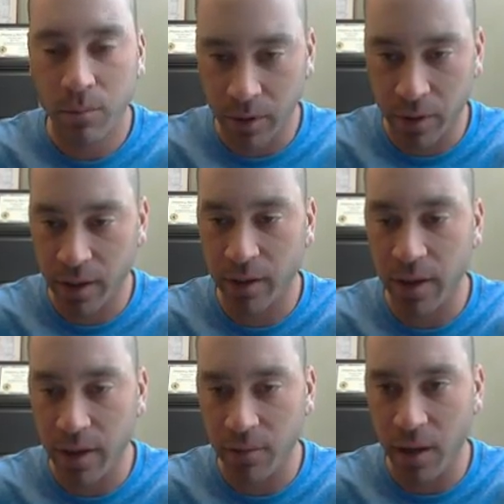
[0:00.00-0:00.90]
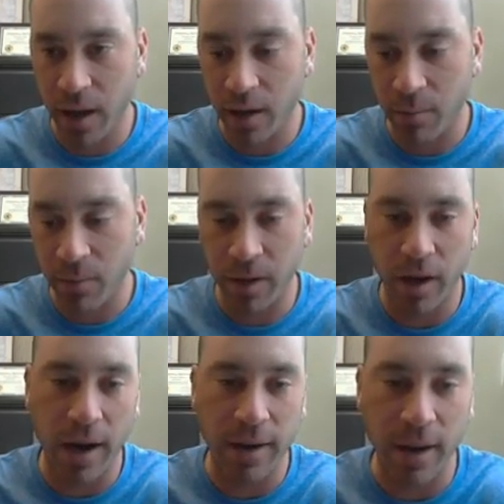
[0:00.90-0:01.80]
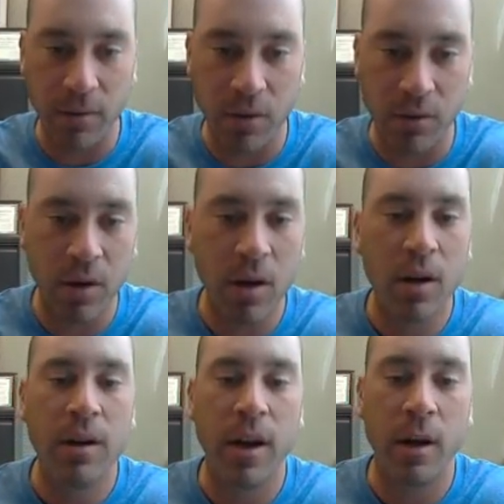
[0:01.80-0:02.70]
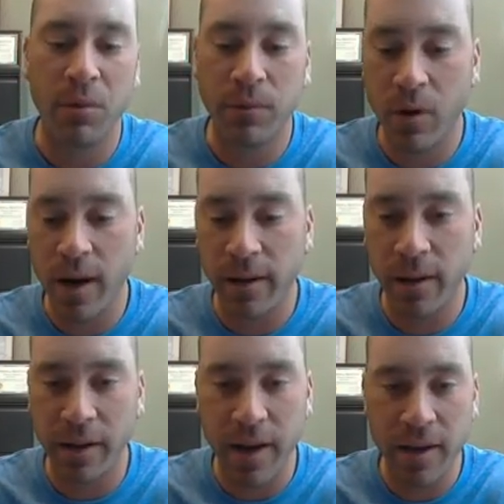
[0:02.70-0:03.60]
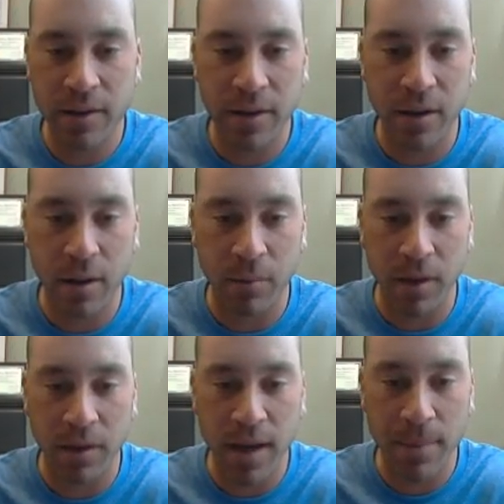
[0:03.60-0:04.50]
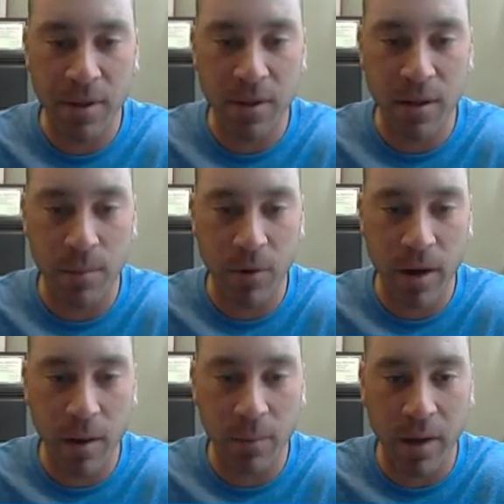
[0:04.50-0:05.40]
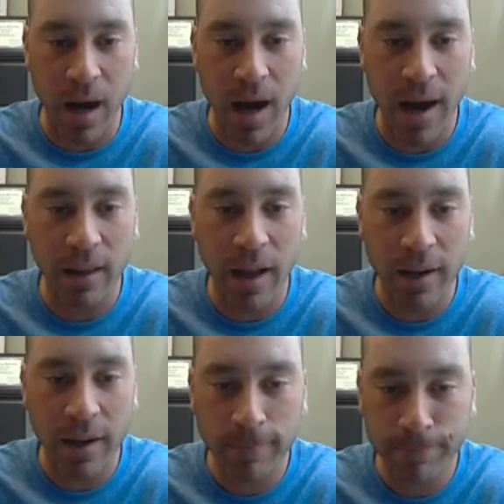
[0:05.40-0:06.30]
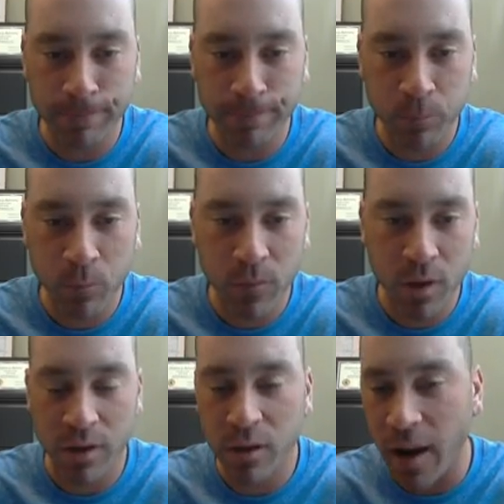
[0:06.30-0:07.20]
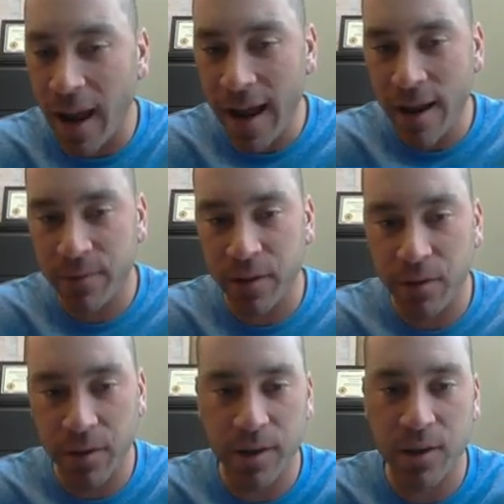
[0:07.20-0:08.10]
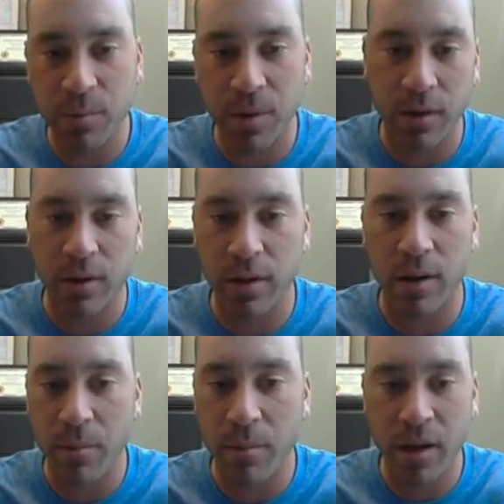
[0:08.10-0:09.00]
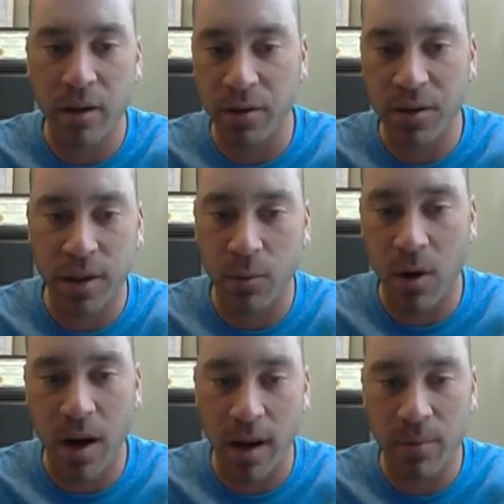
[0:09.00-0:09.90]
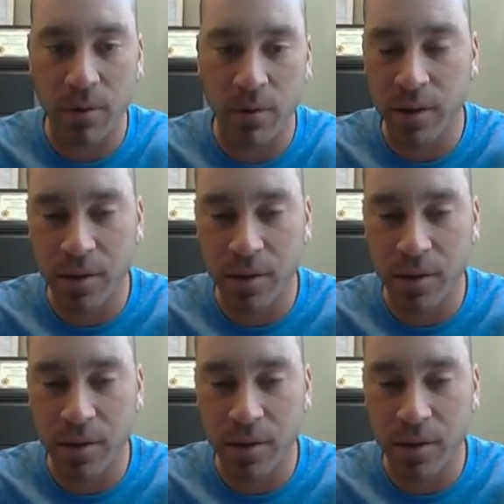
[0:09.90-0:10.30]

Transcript: Put in the EVA number that I gave you. Now, before I click next here, I'm going to type this number in. I'm going to highlight it. You don't have to do this, but in a minute you'll see why I'm doing